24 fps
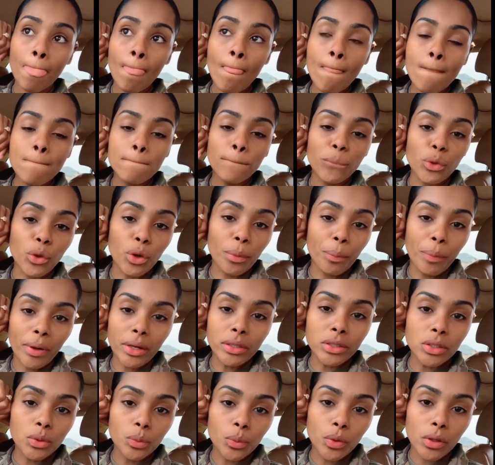you're
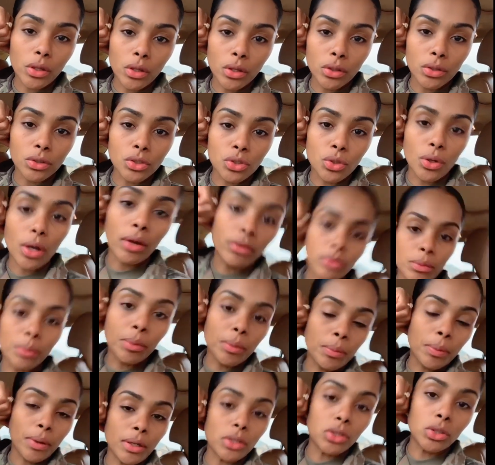patient with others, you have to be
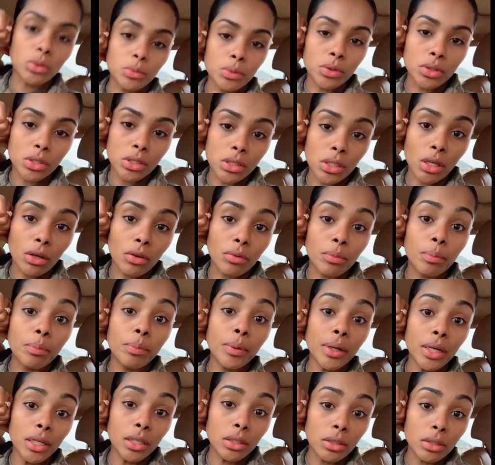patient with yourself.
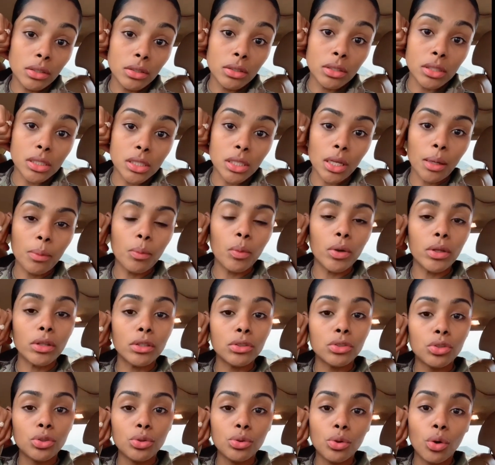But the same way
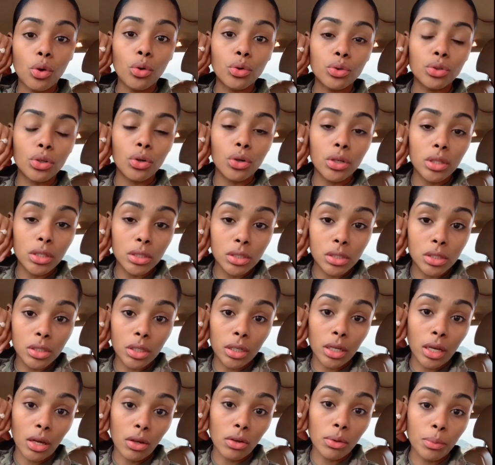that you hold others
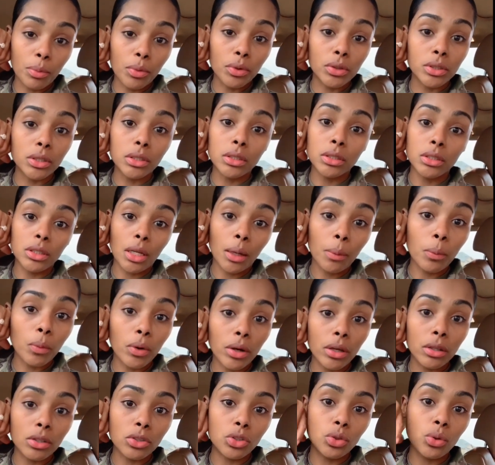accountable is the same
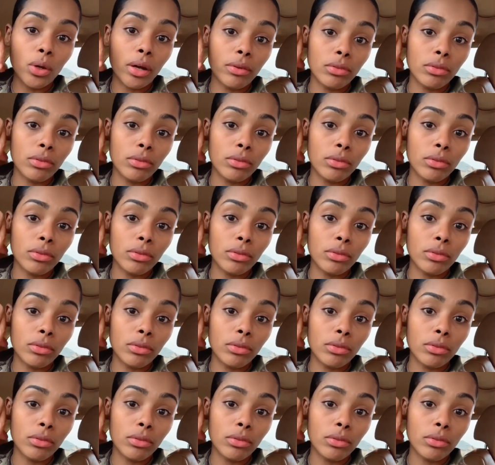way that you have to